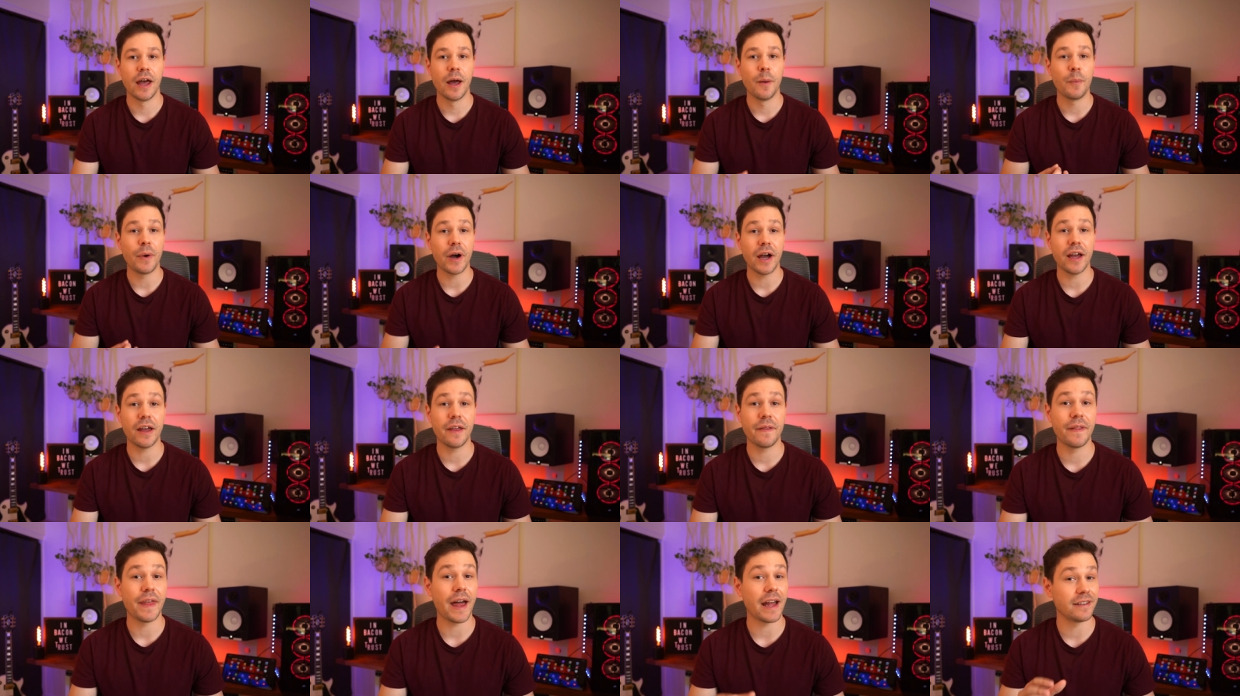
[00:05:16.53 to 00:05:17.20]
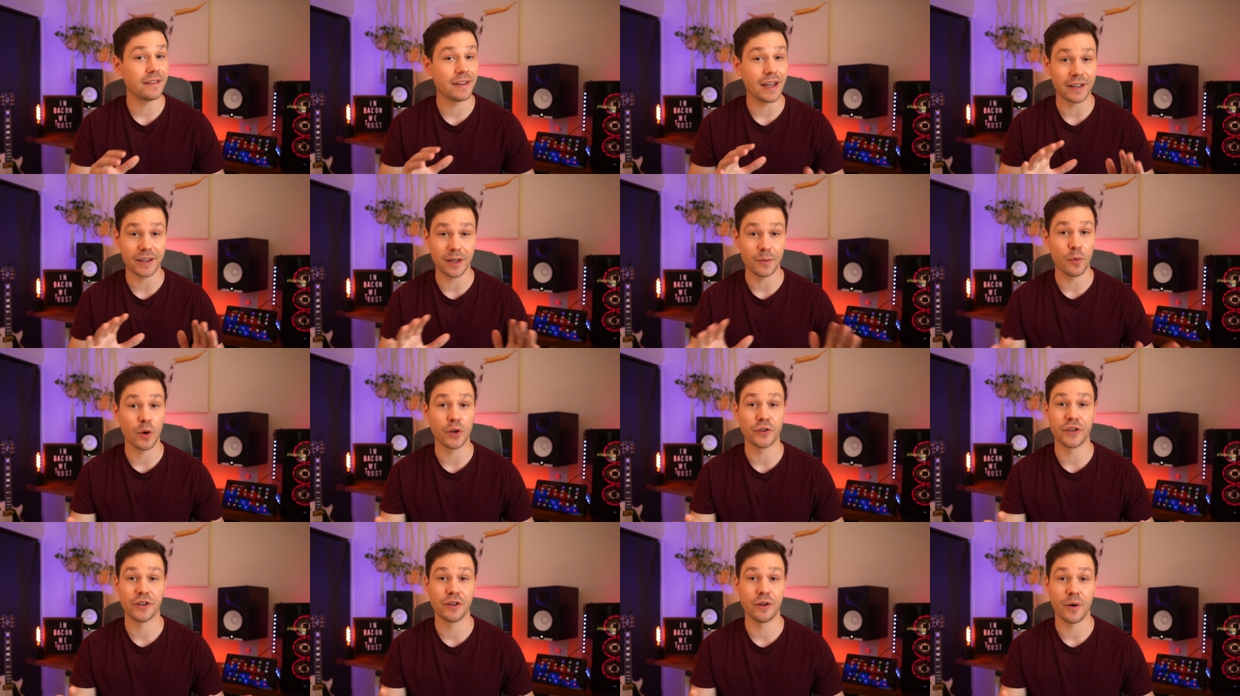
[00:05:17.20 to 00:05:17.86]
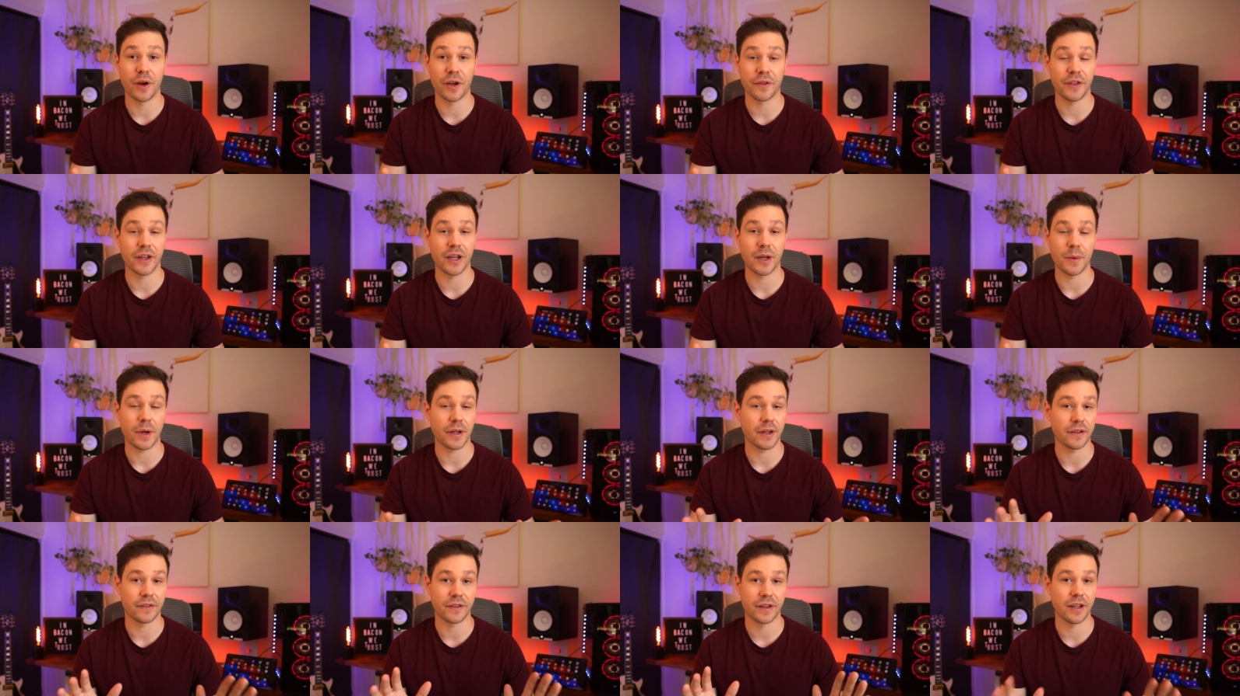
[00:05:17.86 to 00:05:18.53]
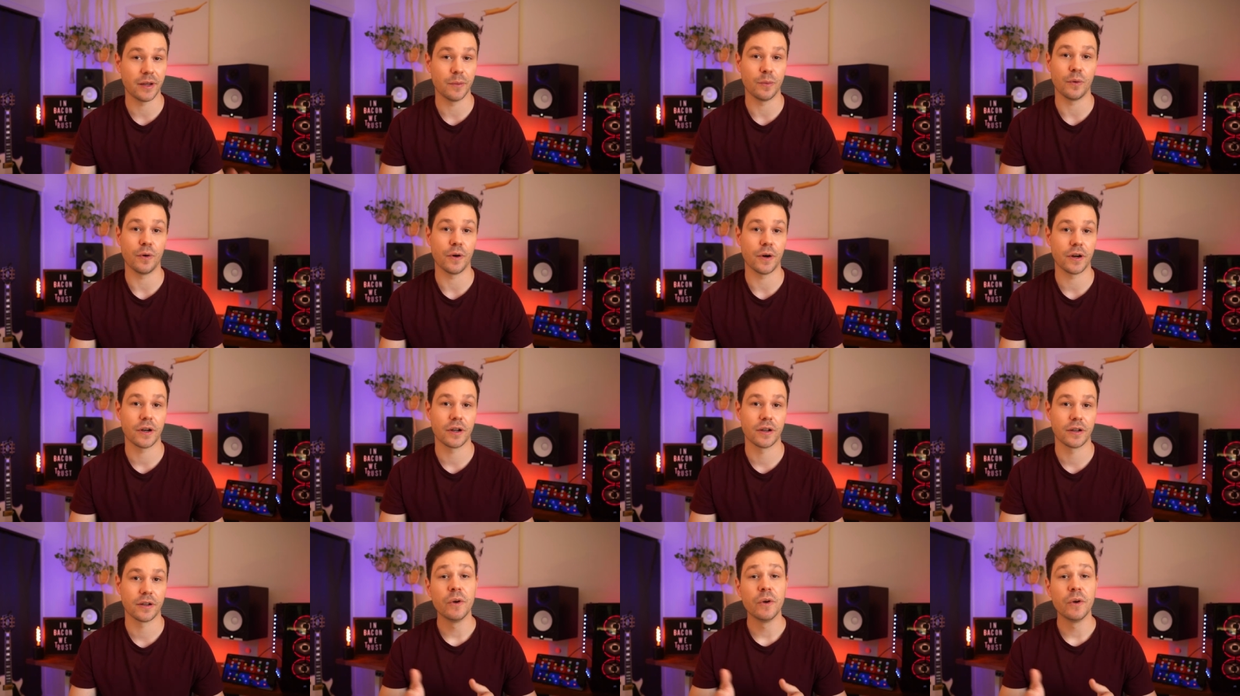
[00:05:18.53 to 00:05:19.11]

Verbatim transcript: But that's not the most annoying thing about this keyboard.